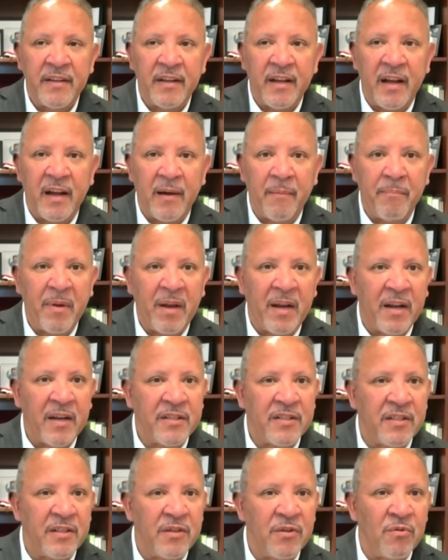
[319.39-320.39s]
uh,
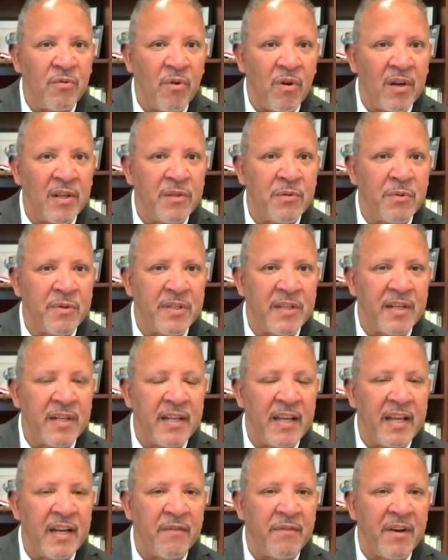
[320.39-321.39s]
because New Orleans was in
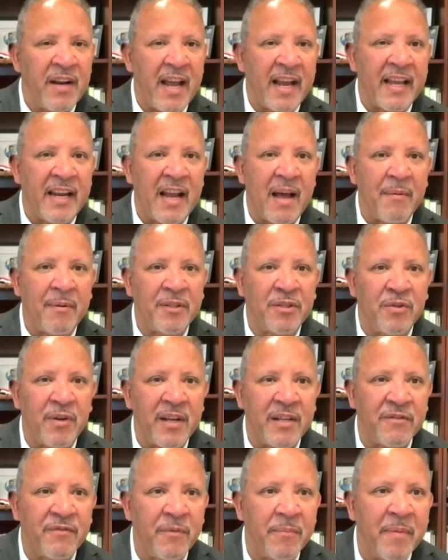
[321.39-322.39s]
need of an economic
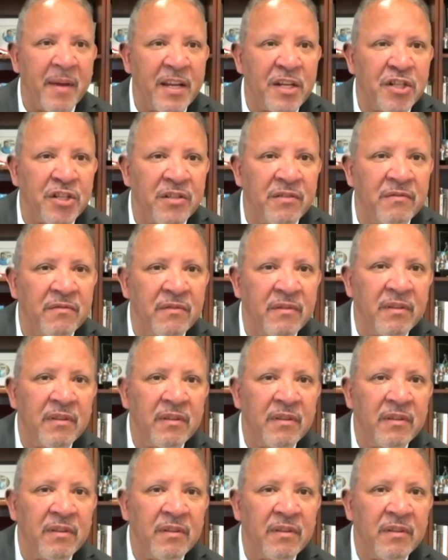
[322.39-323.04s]
transformation